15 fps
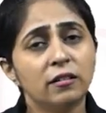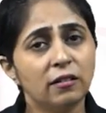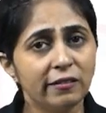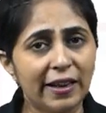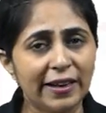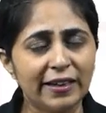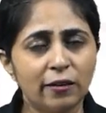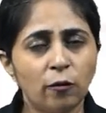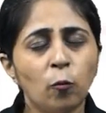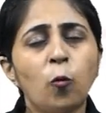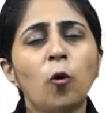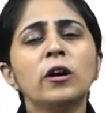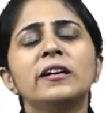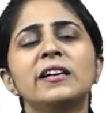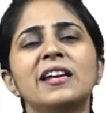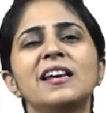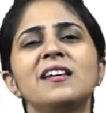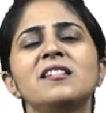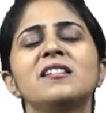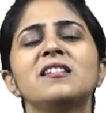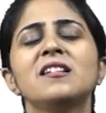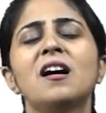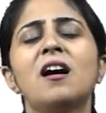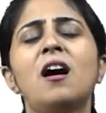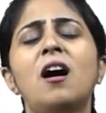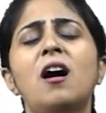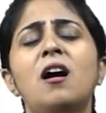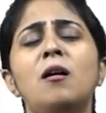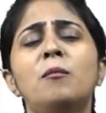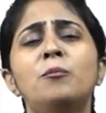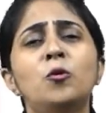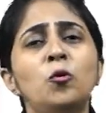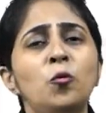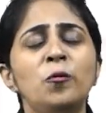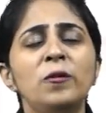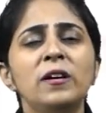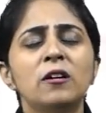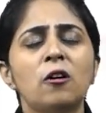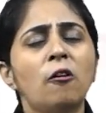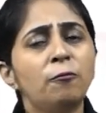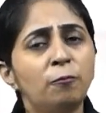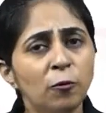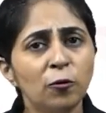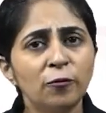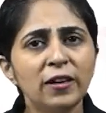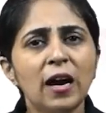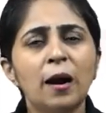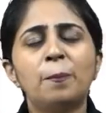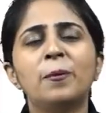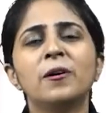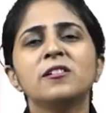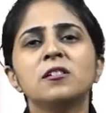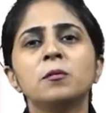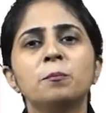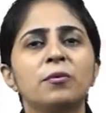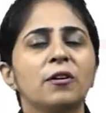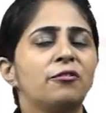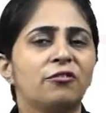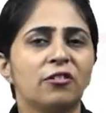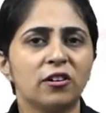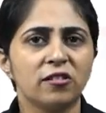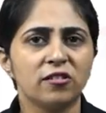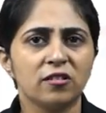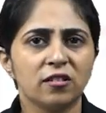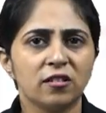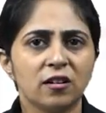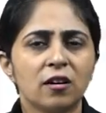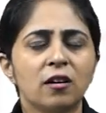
Like what taste movie a person prefers.